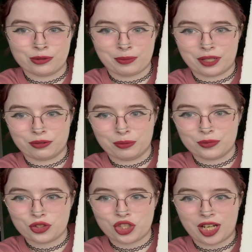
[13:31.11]

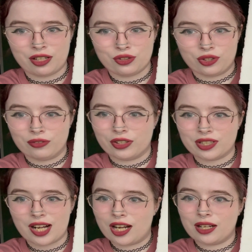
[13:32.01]
bedrooms change over
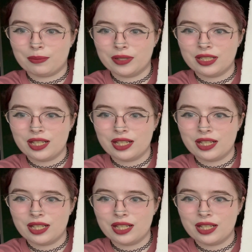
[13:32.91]
time,